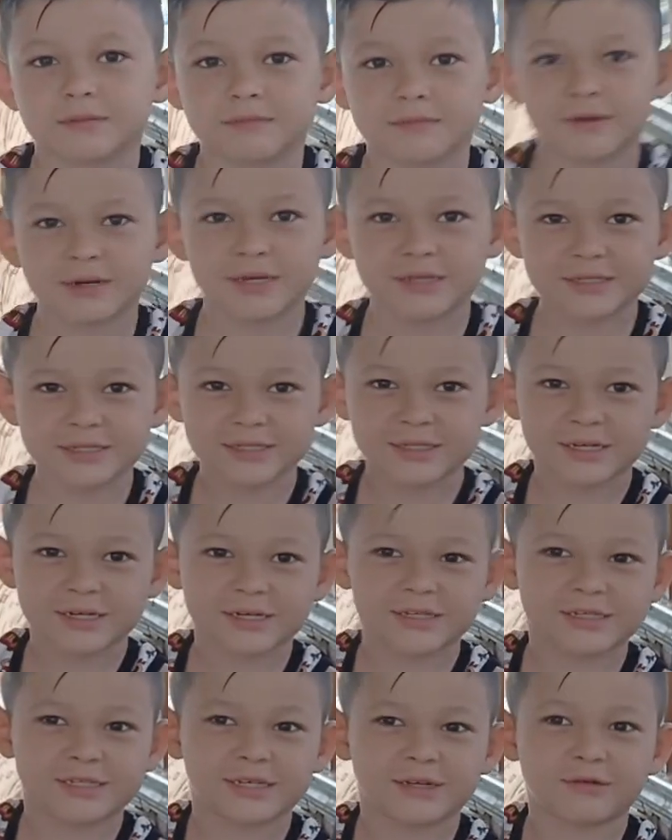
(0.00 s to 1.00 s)
Press
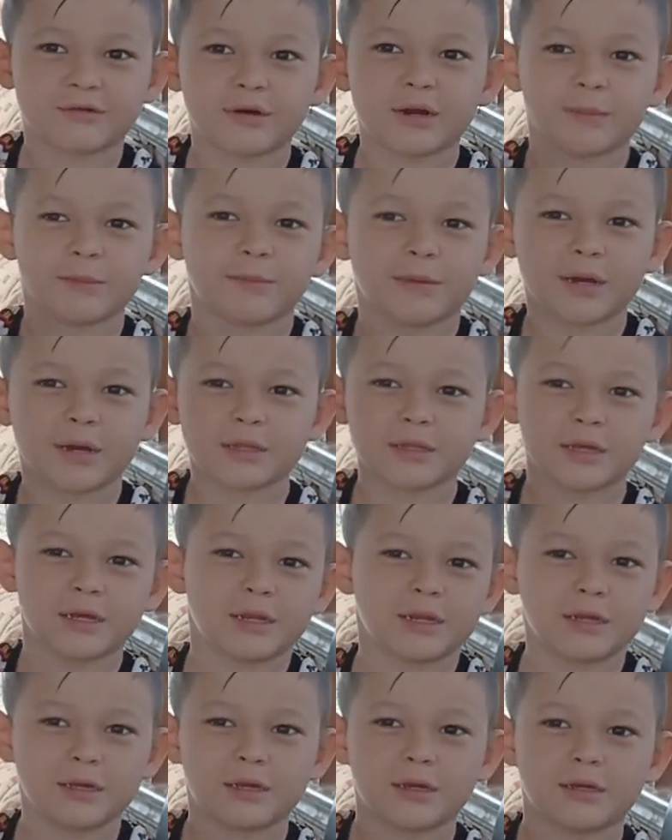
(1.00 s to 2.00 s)
the subscribe
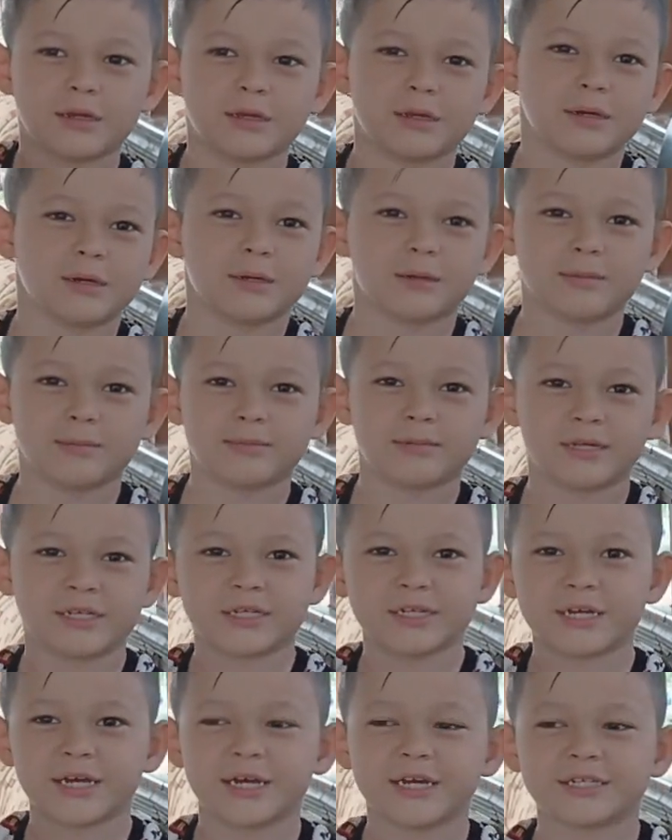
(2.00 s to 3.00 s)
button and the
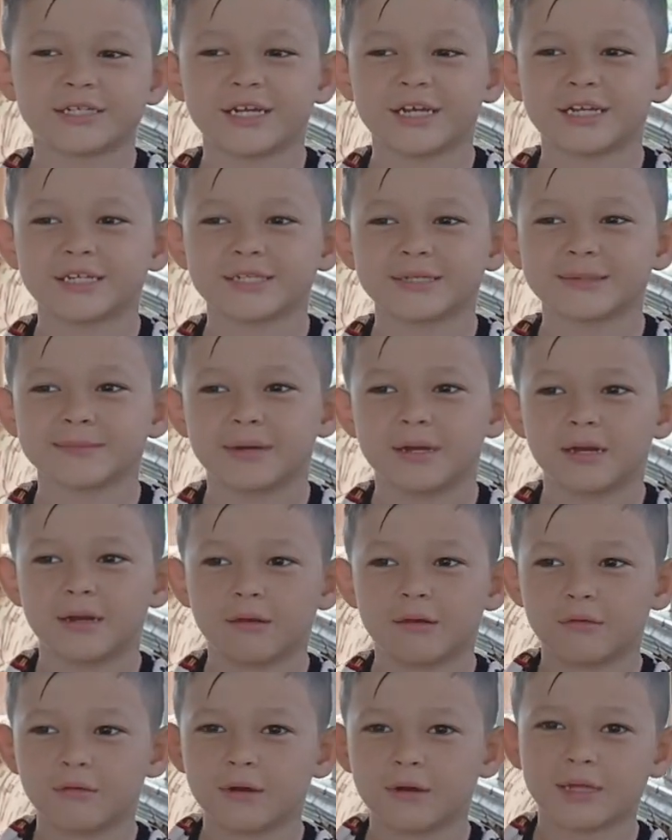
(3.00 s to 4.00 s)
notifications
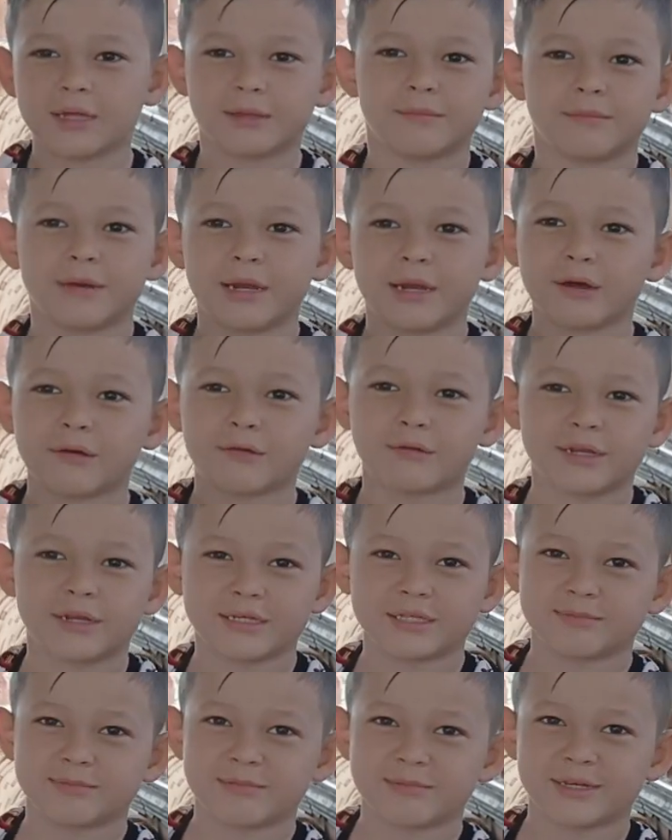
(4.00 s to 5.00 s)
bell right below
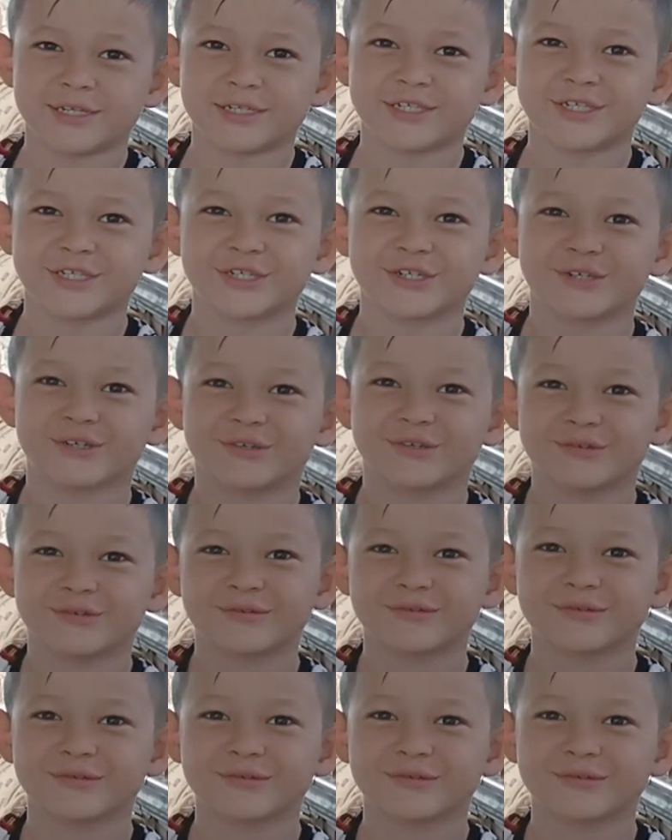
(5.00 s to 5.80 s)
this video.